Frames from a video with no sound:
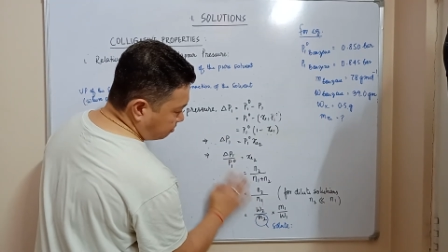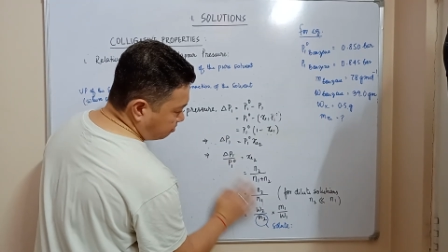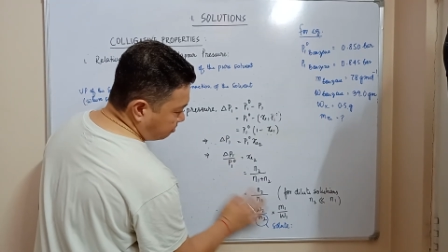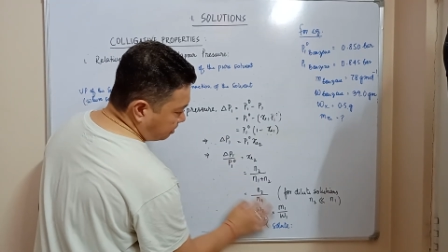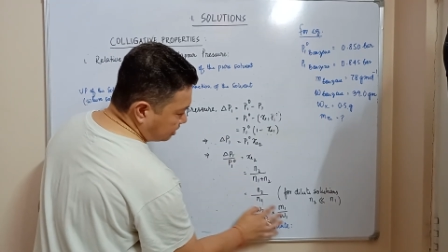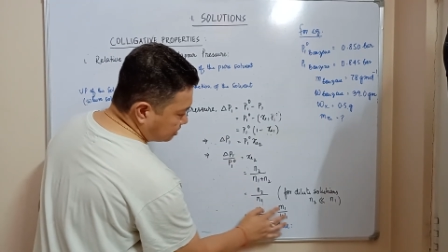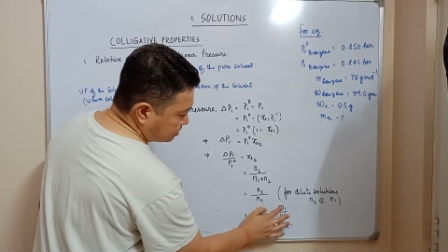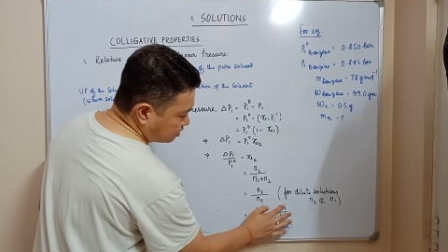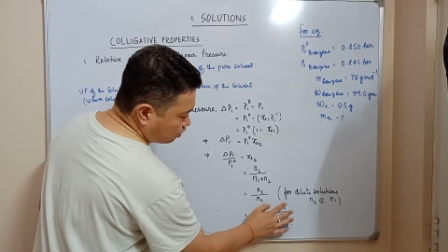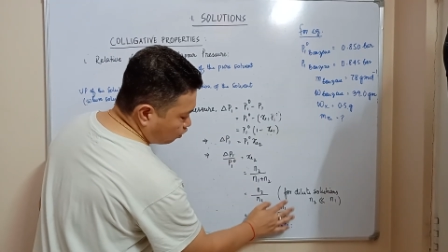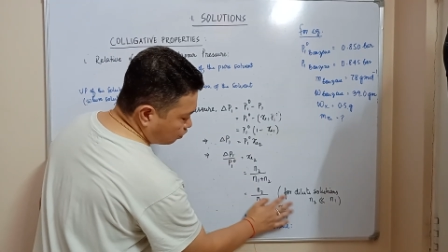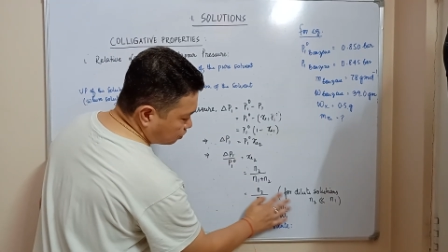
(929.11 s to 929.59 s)
by
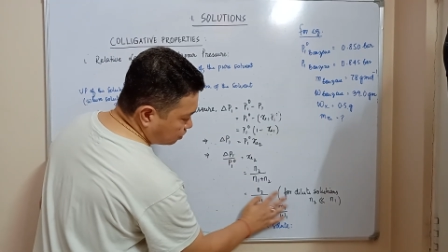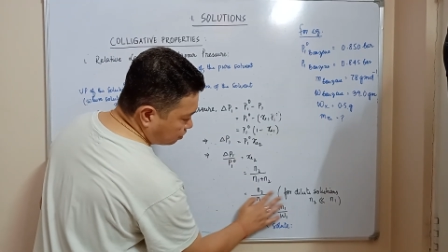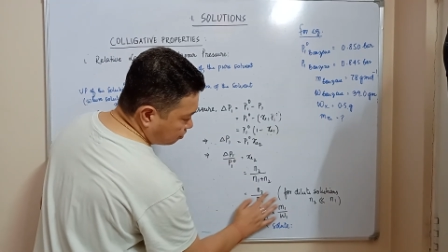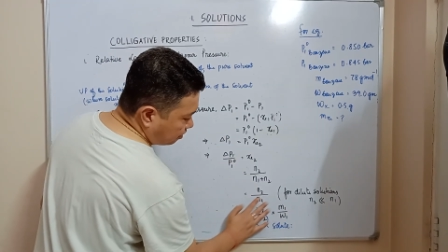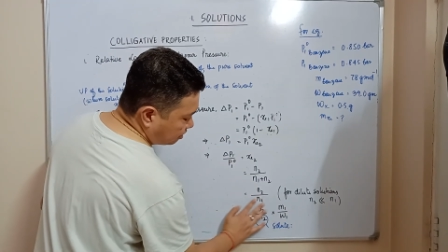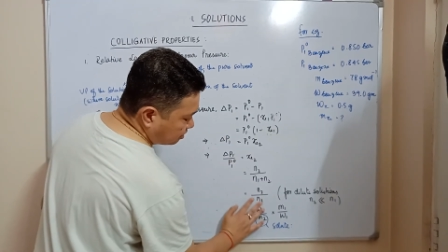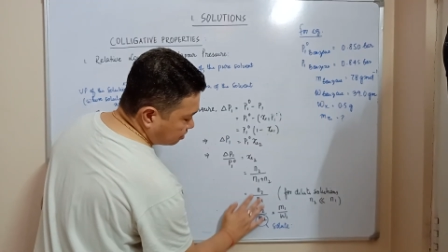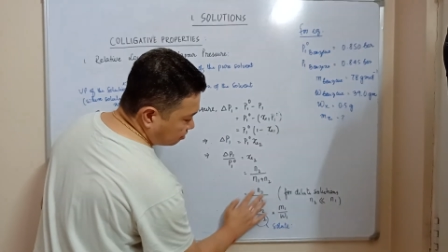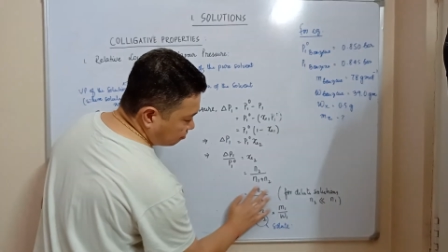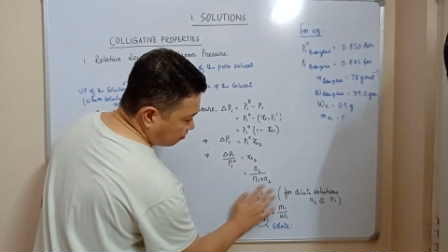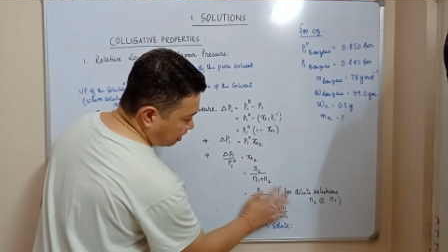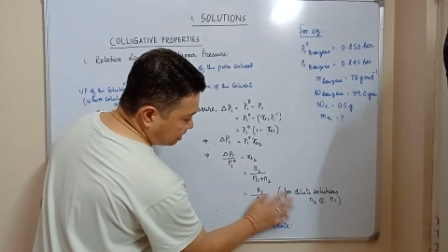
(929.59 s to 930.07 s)
replacing on
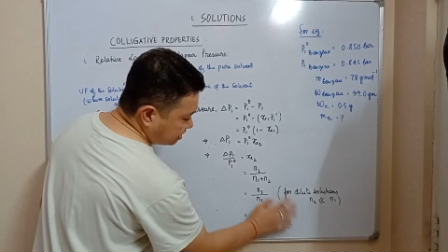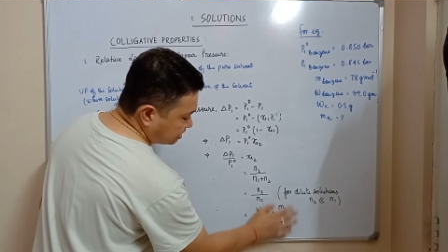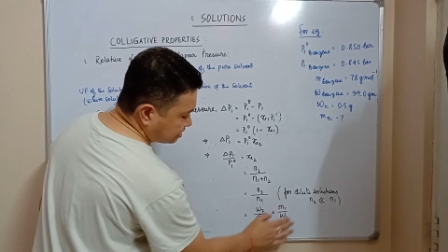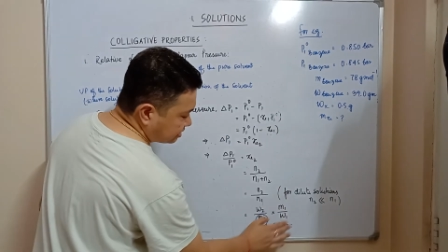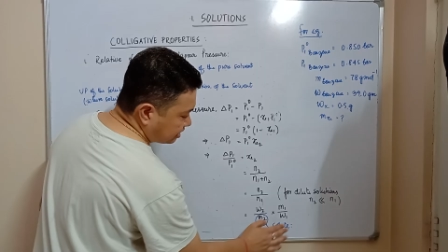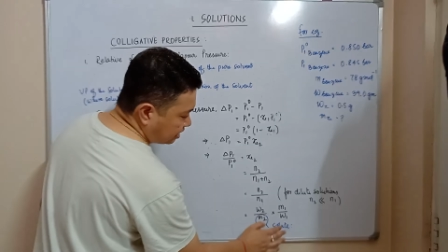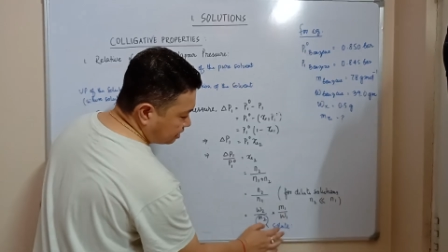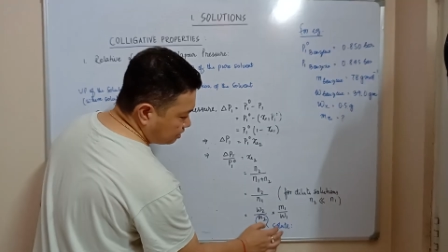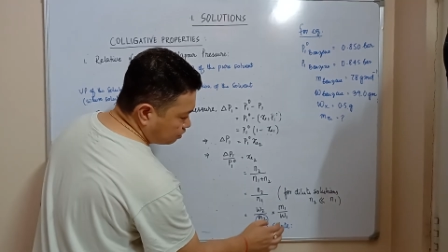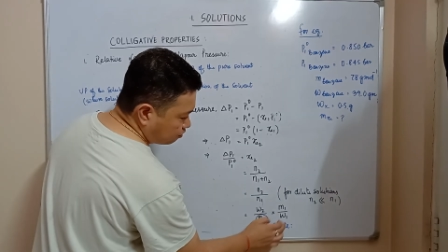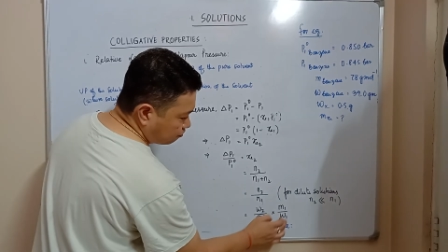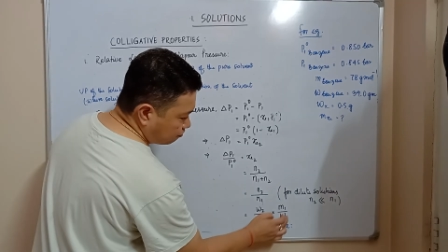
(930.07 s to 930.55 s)
the right
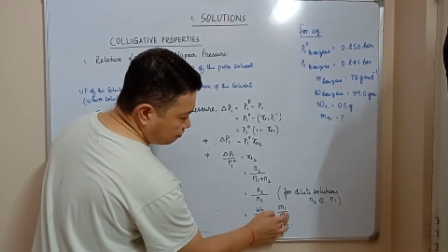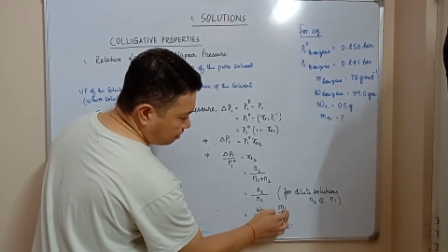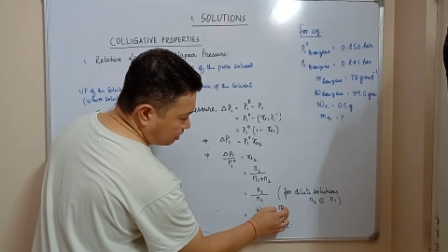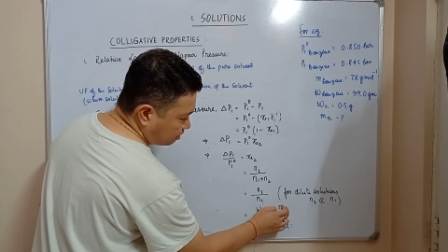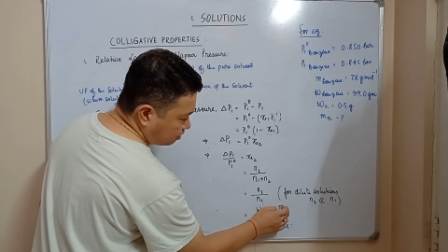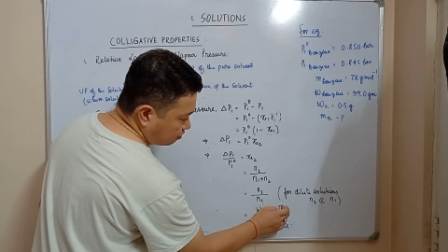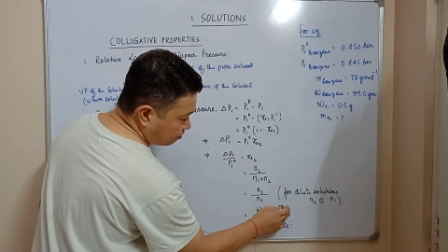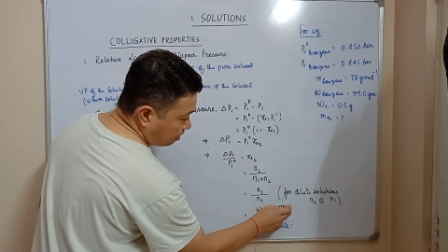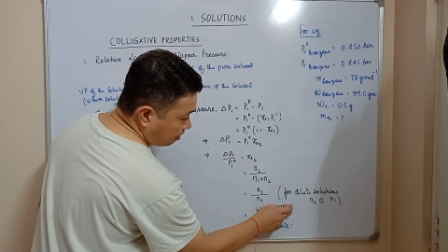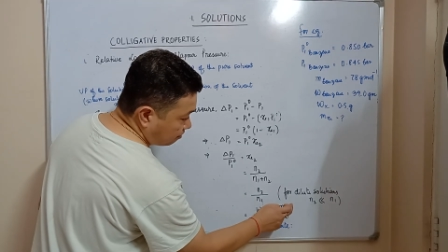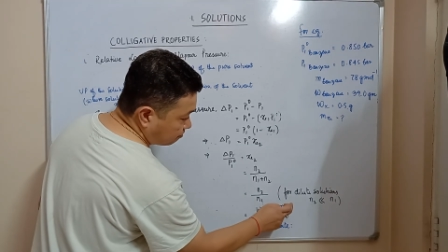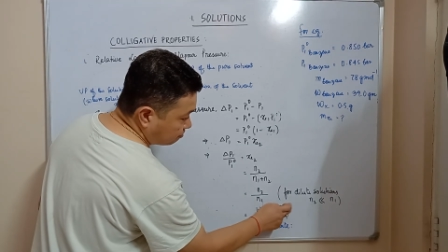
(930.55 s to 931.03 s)
side,
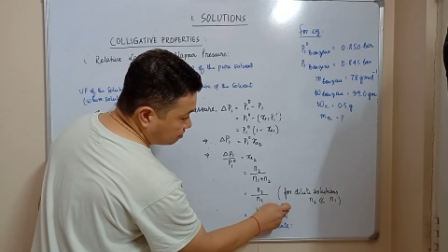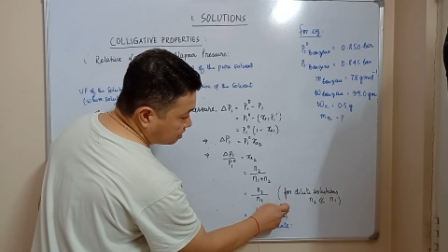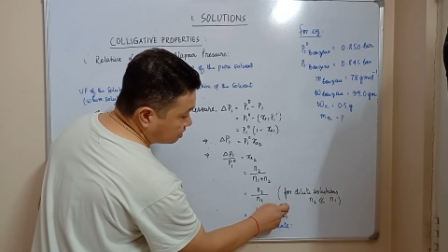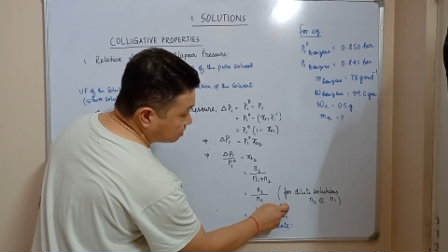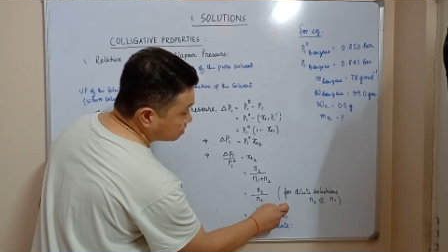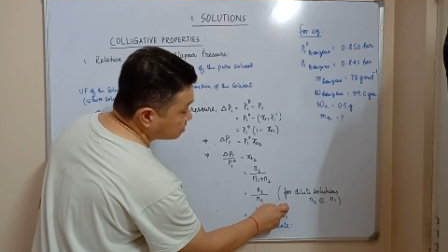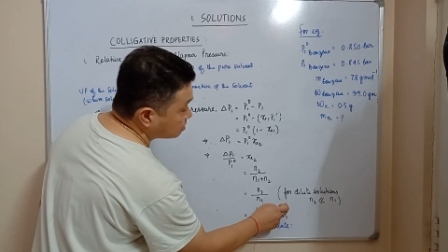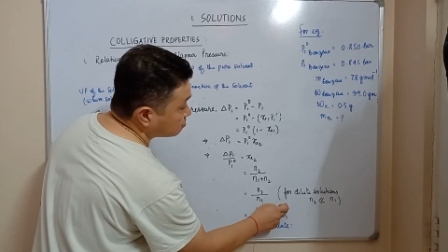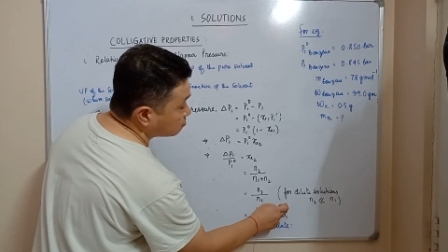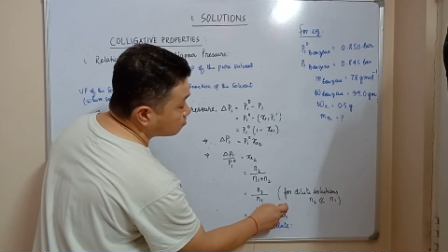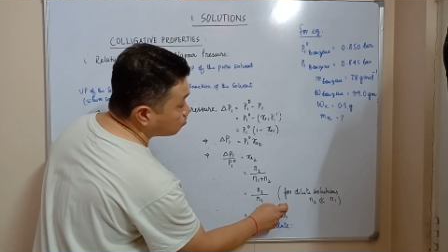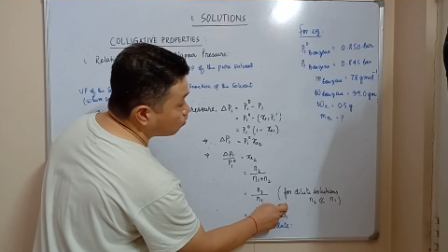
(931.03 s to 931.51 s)
you have
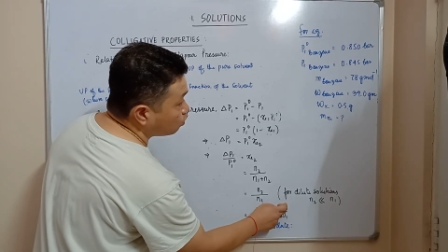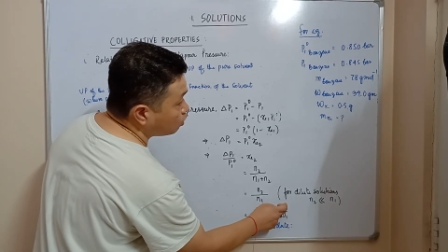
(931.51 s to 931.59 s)
this